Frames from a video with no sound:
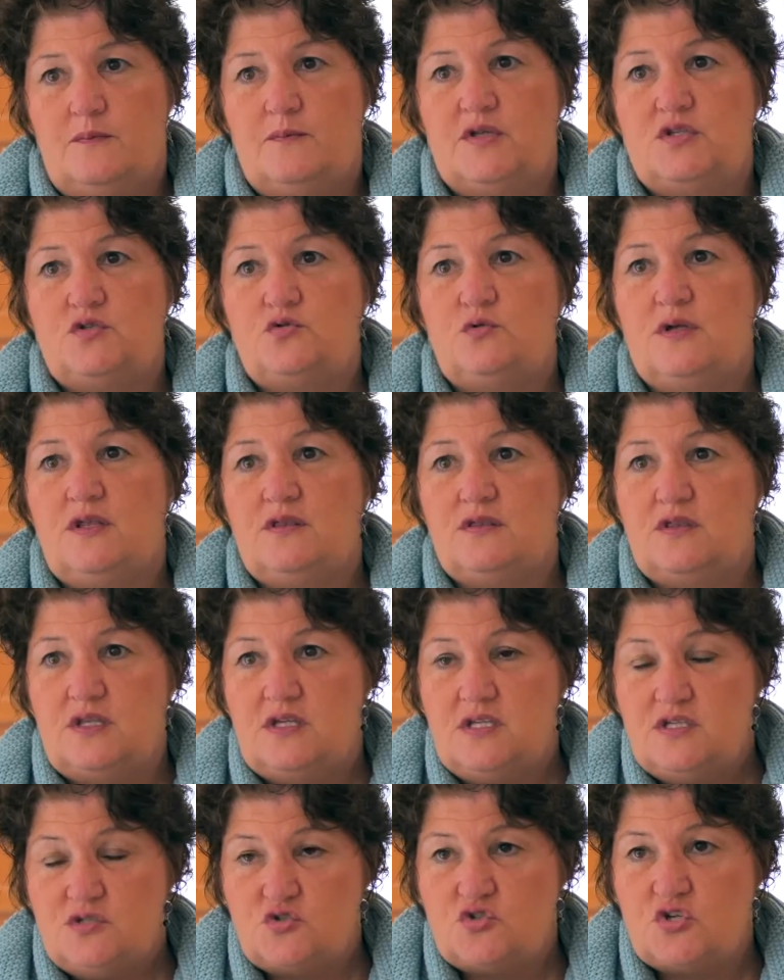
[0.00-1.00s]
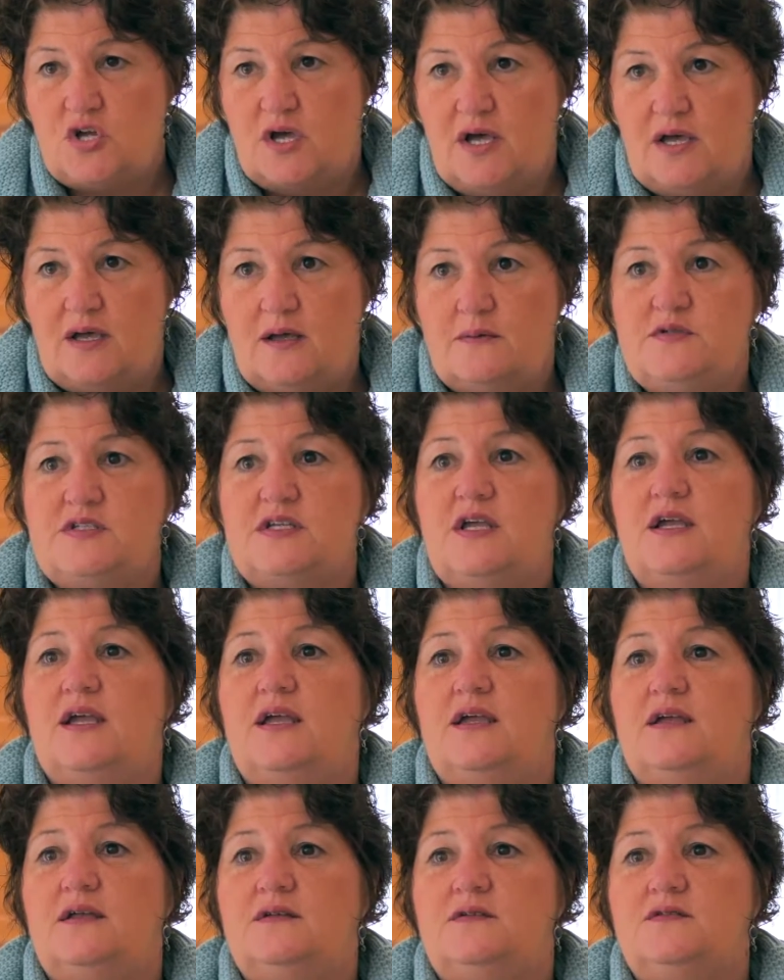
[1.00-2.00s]
between these jobs
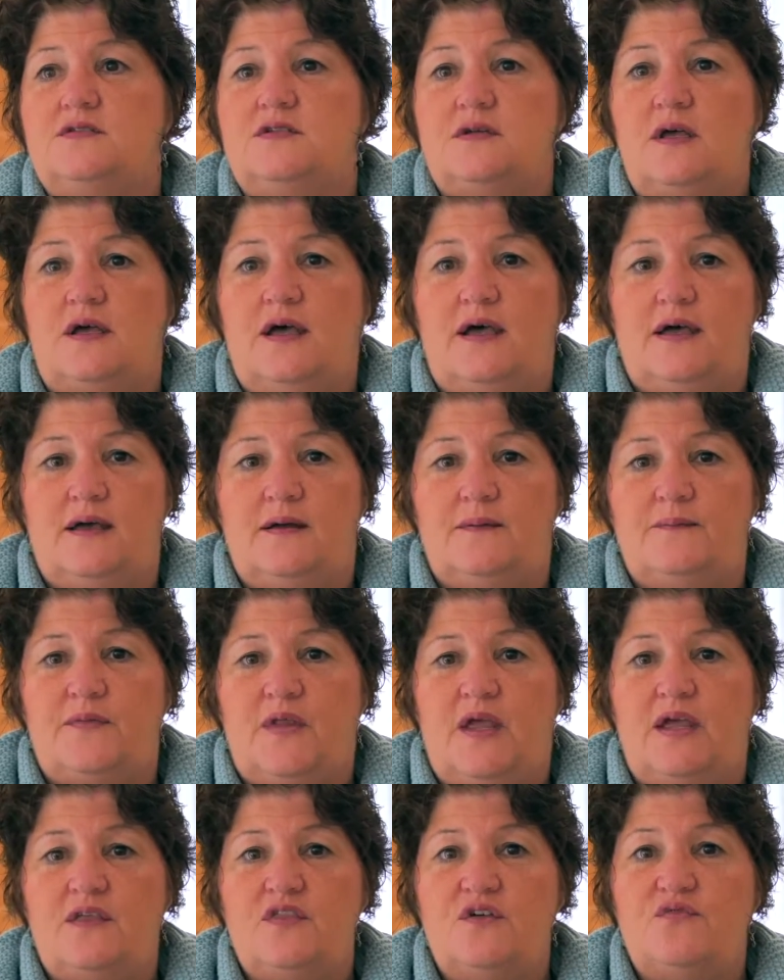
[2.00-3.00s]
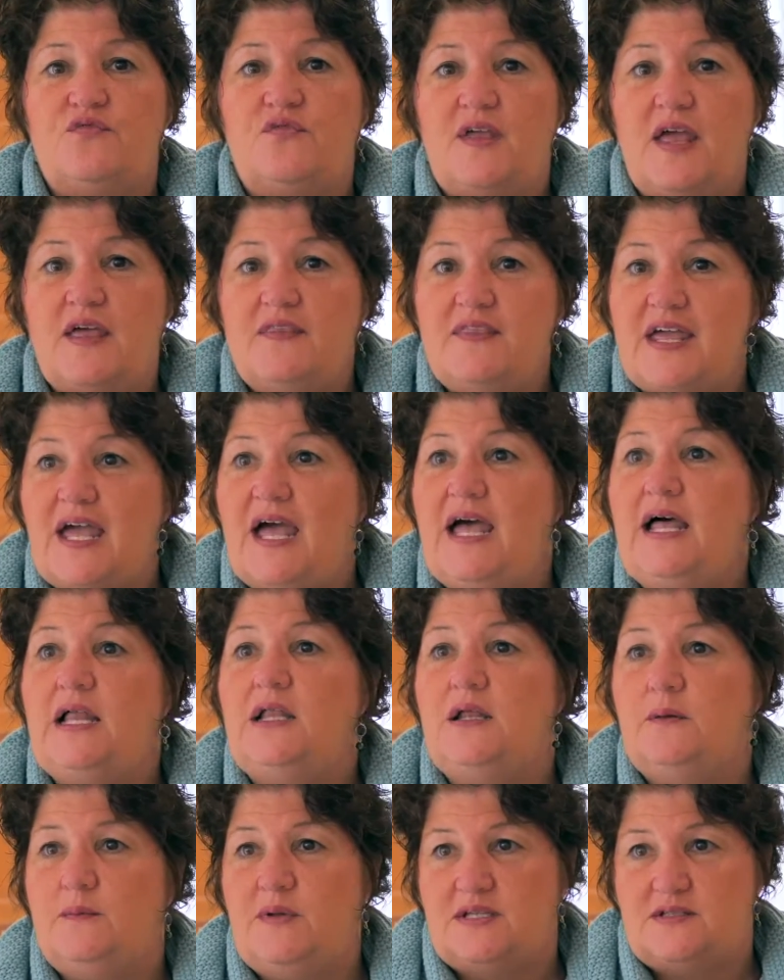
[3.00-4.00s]
and the
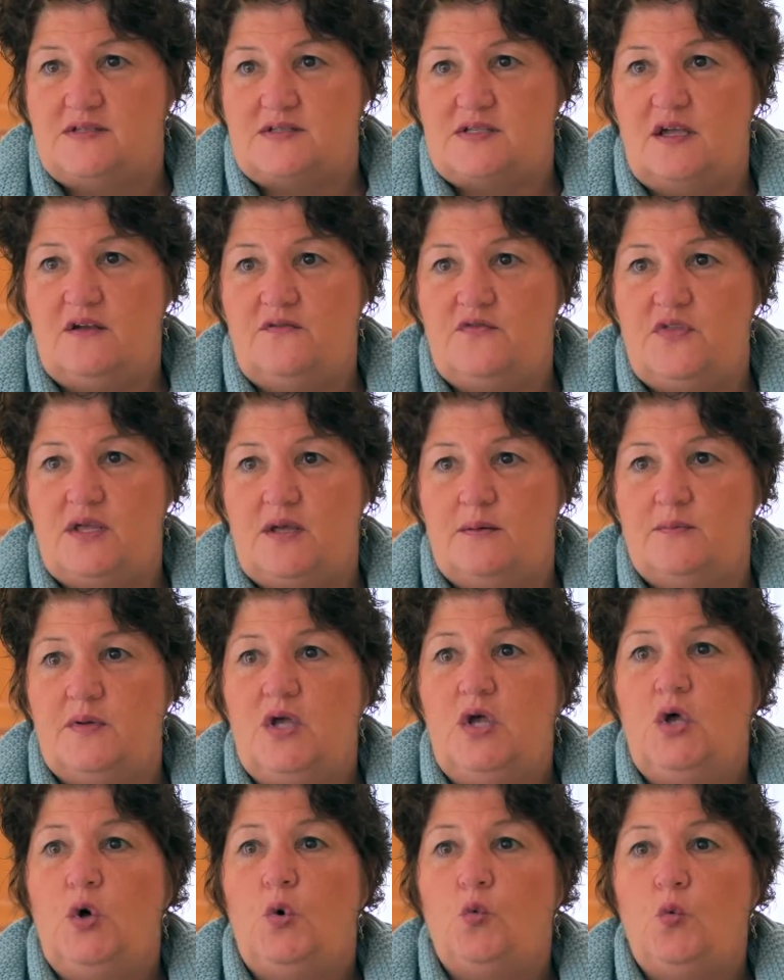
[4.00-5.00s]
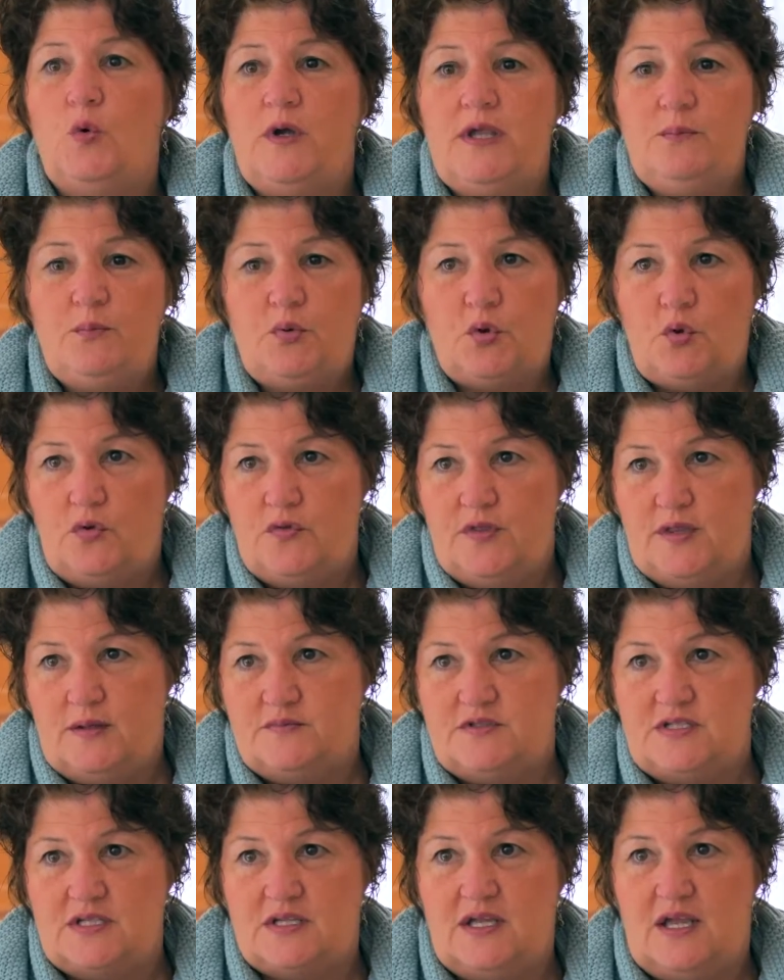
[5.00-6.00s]
elements of them. We pull
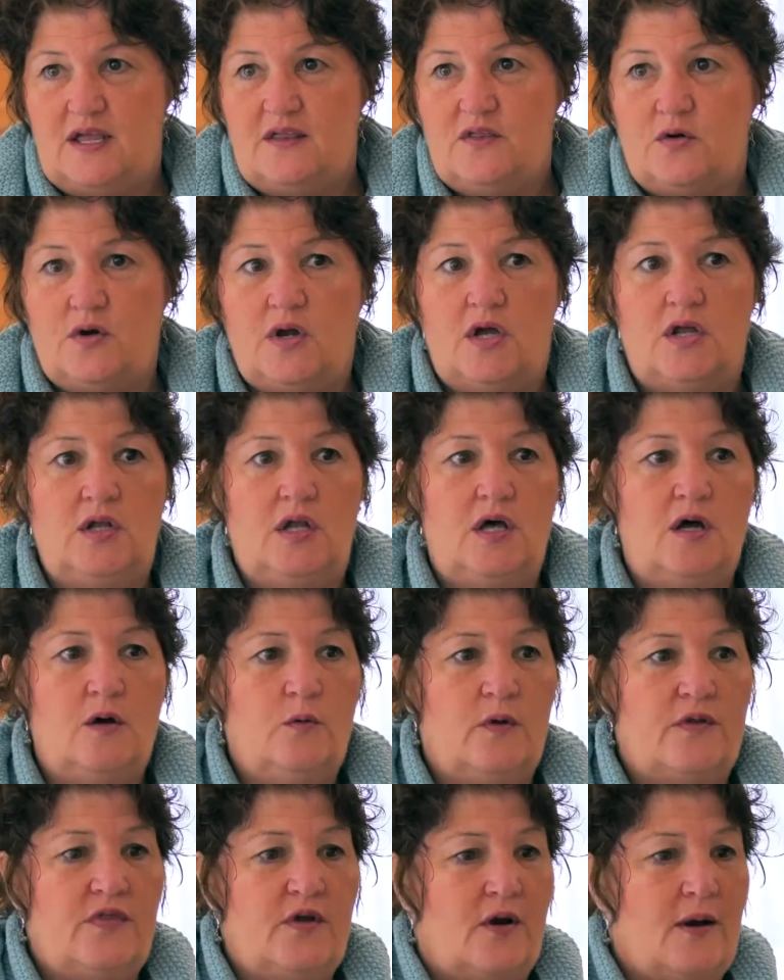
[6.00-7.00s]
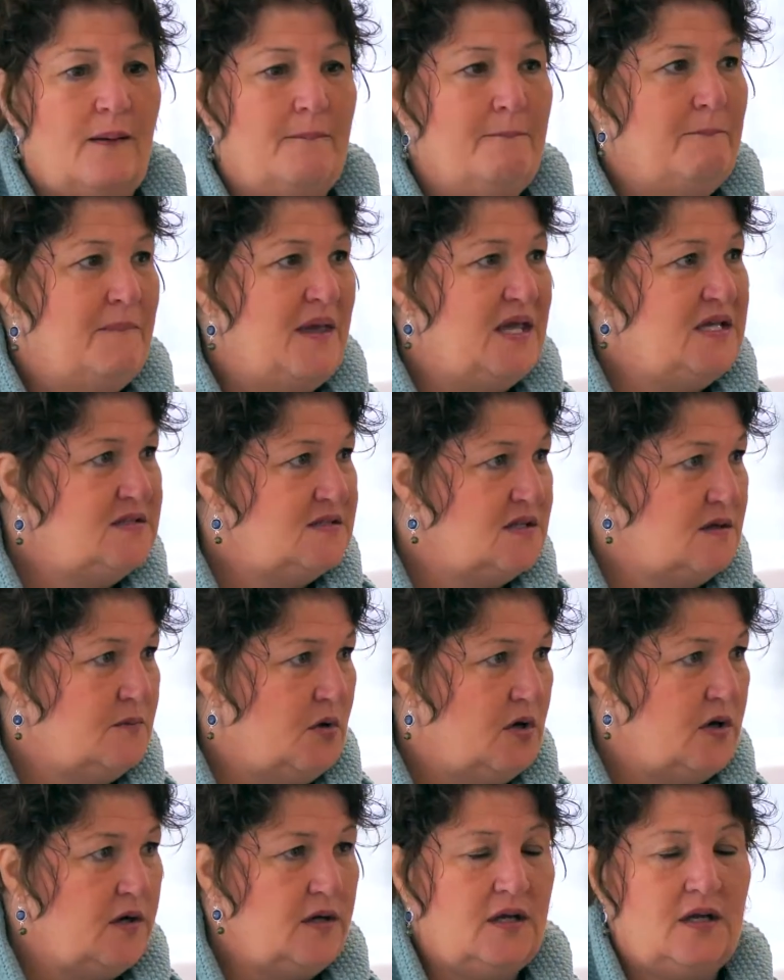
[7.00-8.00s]
them together along with our amazing
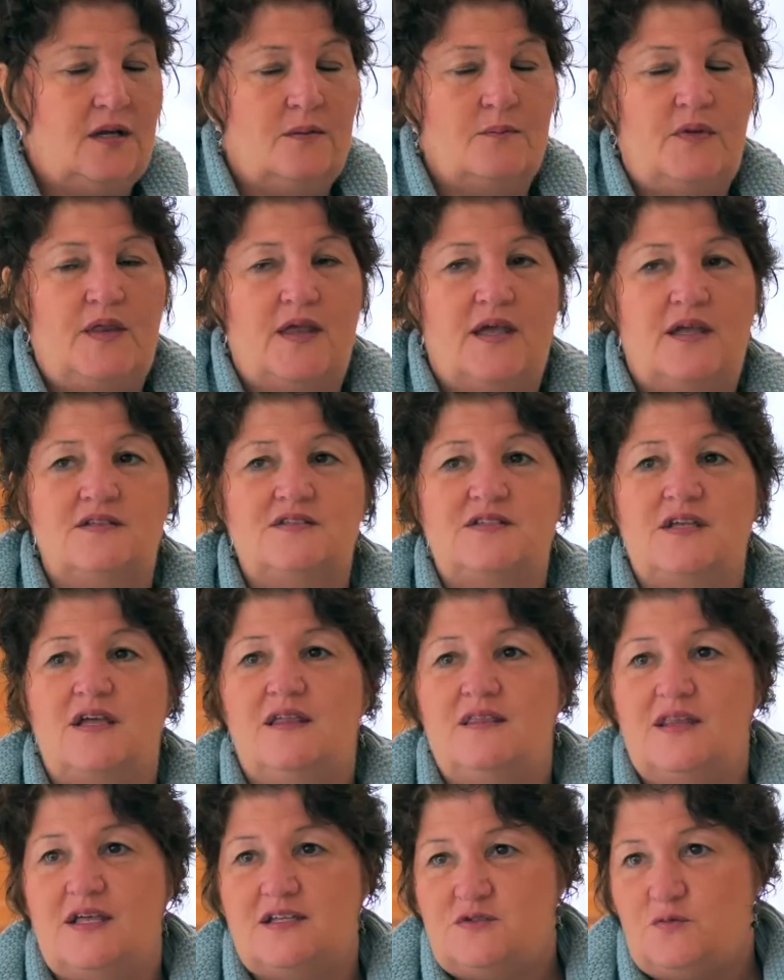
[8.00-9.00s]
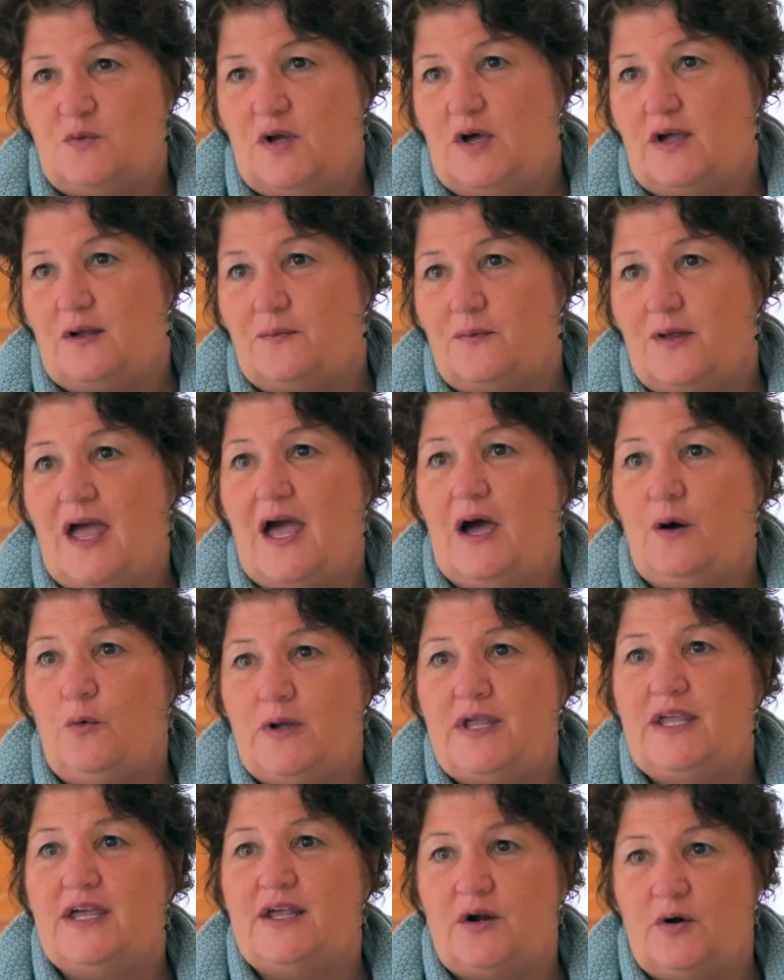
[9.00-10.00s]
marketing plans, and that's how
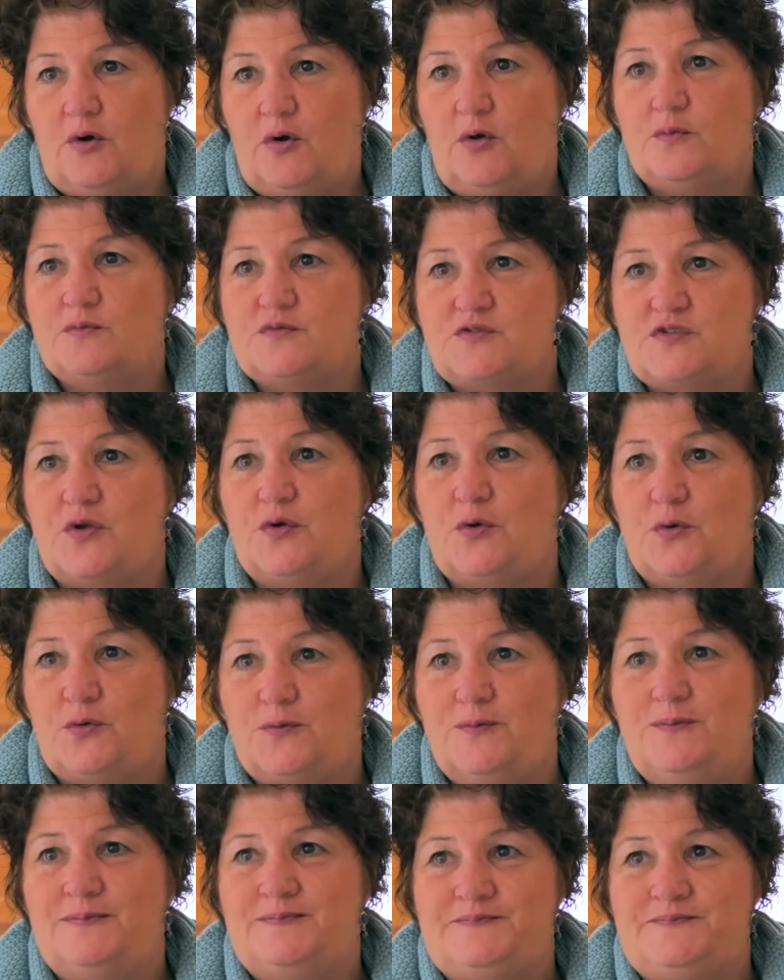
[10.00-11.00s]
we get our homes sold.